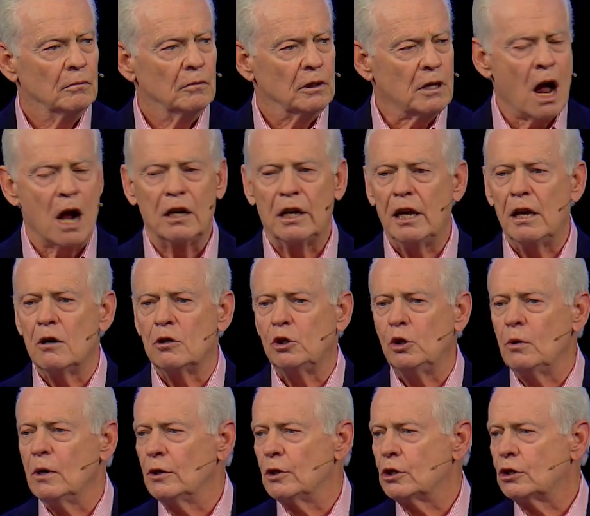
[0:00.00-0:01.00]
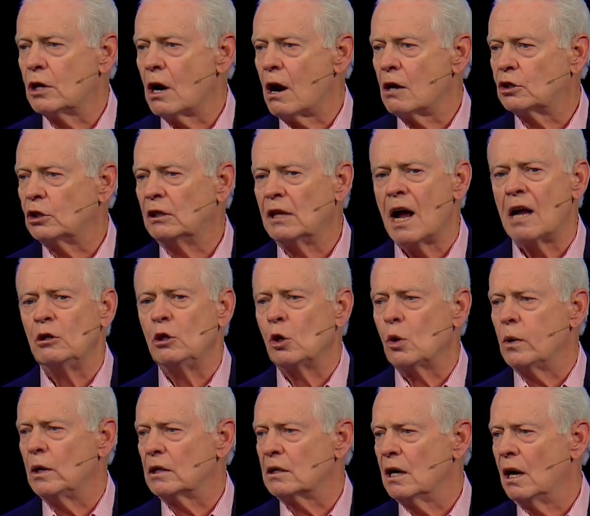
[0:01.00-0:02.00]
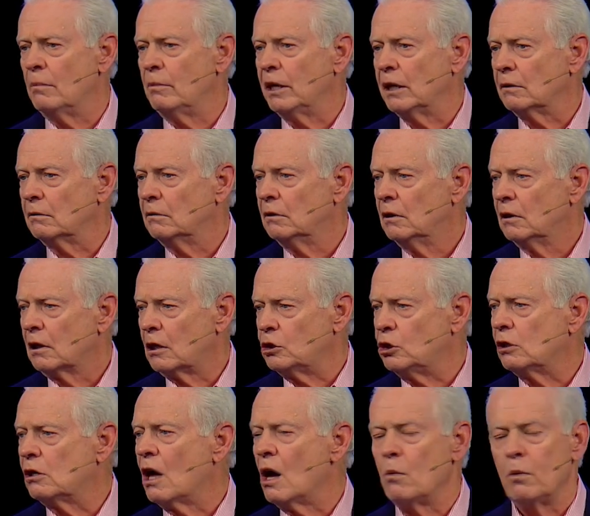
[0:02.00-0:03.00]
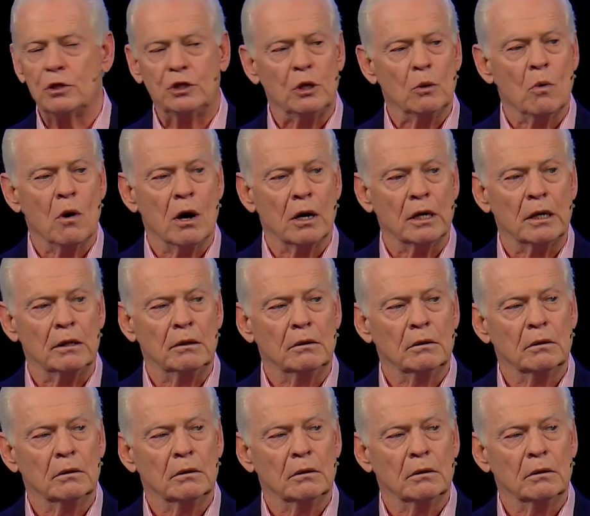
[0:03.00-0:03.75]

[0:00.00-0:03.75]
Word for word: God heals you in the church and now you quit coming because you got what you wanted.